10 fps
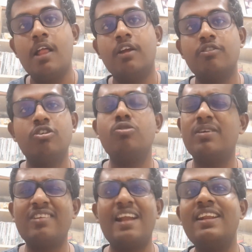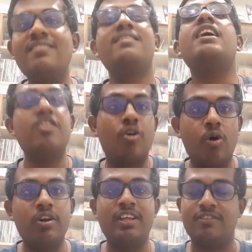So you must understand your
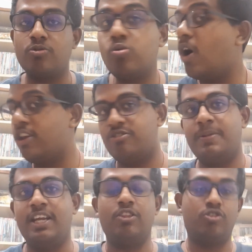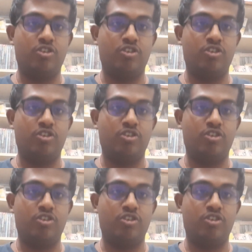audience. Who are you speaking to?